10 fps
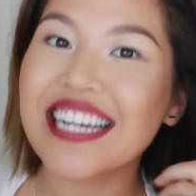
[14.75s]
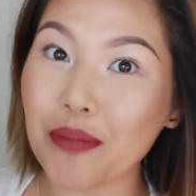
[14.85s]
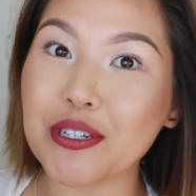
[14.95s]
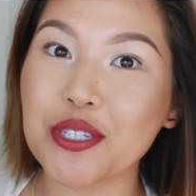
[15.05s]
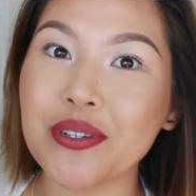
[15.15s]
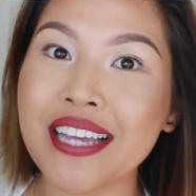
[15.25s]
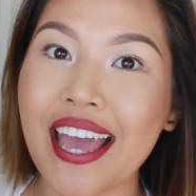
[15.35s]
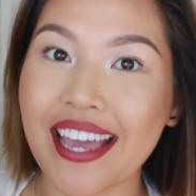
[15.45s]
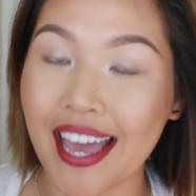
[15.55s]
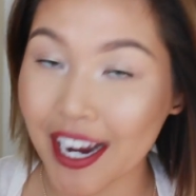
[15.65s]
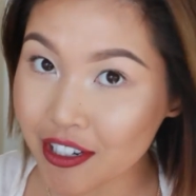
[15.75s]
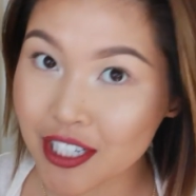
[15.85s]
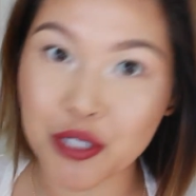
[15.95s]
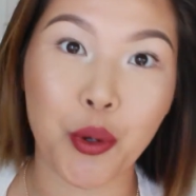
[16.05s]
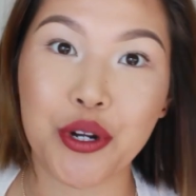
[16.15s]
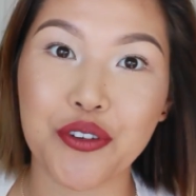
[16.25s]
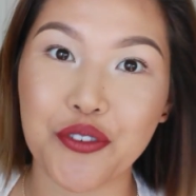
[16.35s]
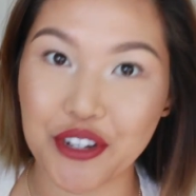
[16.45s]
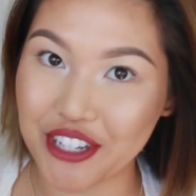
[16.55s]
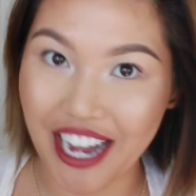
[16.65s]
I'll be doing a hair tutorial
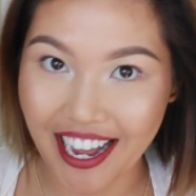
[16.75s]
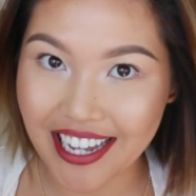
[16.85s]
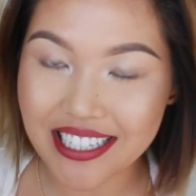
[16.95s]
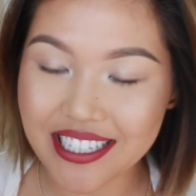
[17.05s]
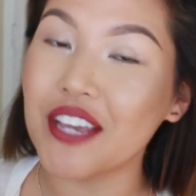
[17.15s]
for you guys.